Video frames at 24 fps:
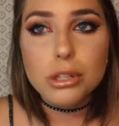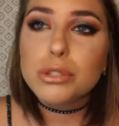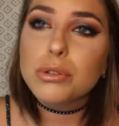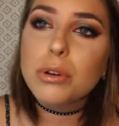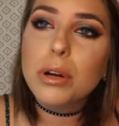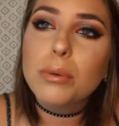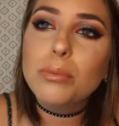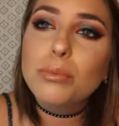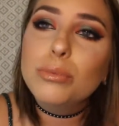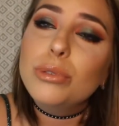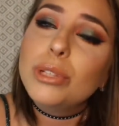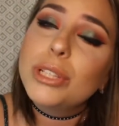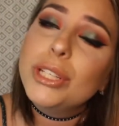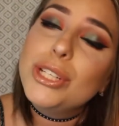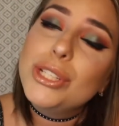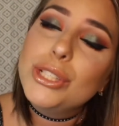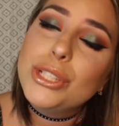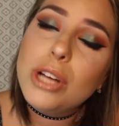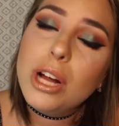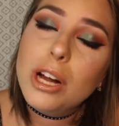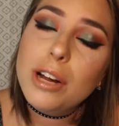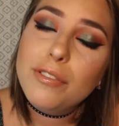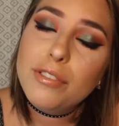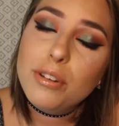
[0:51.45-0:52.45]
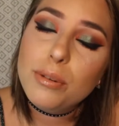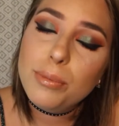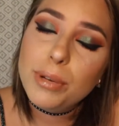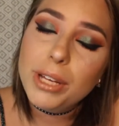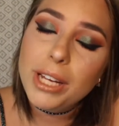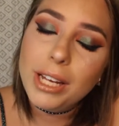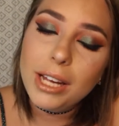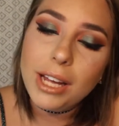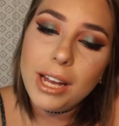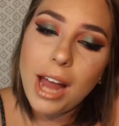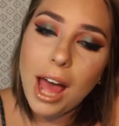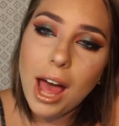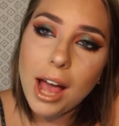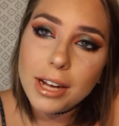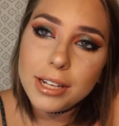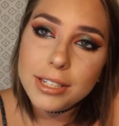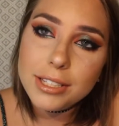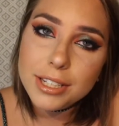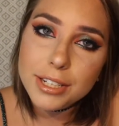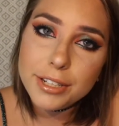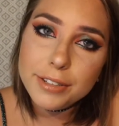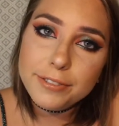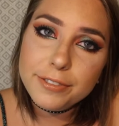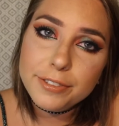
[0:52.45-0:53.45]
so I'm really sorry for being
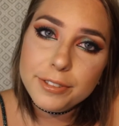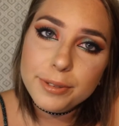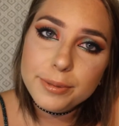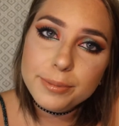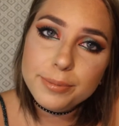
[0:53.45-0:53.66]
inactive.